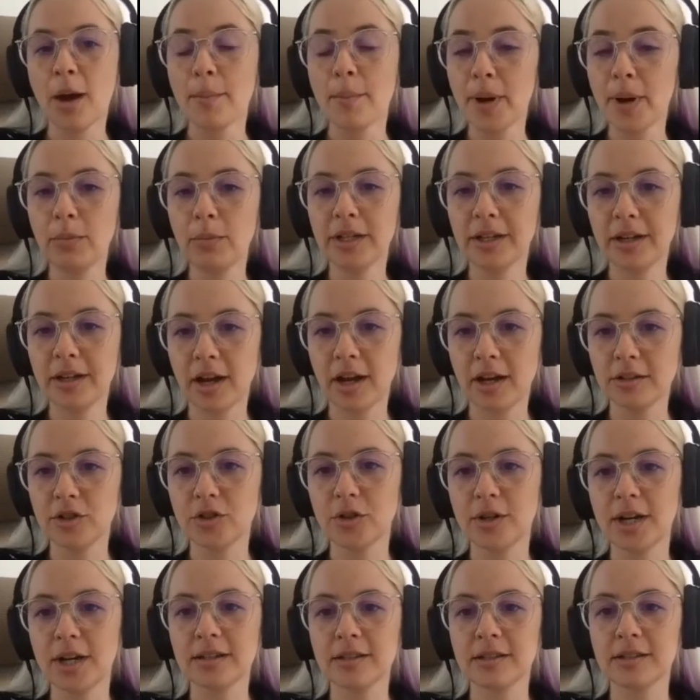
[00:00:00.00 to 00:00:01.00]
public
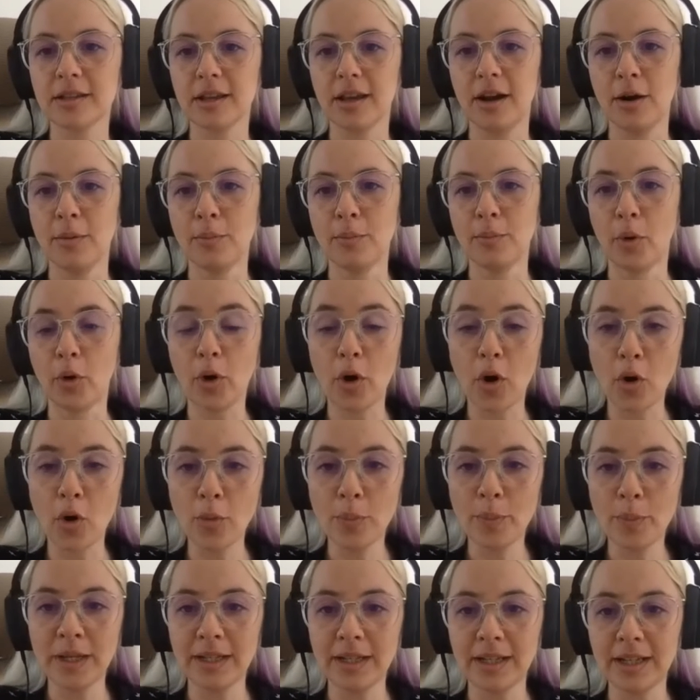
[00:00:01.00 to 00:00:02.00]
contracts uh, more
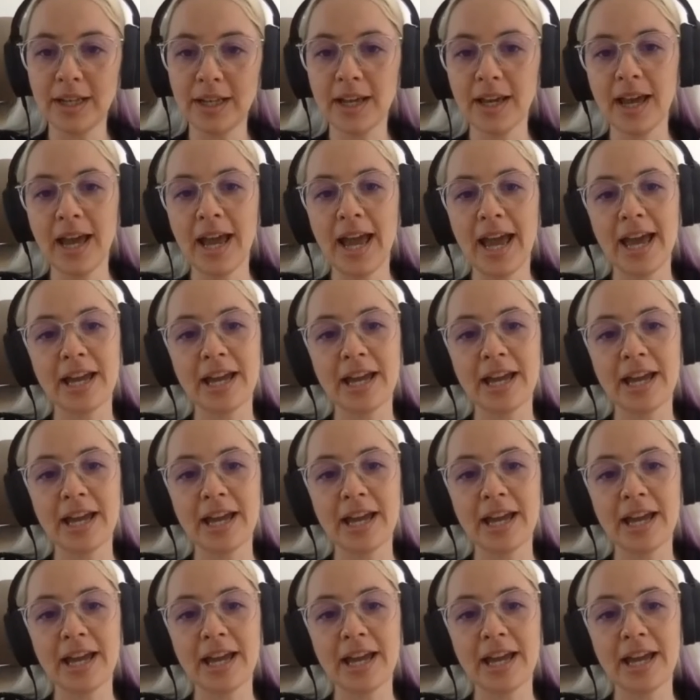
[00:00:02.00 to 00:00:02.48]
openly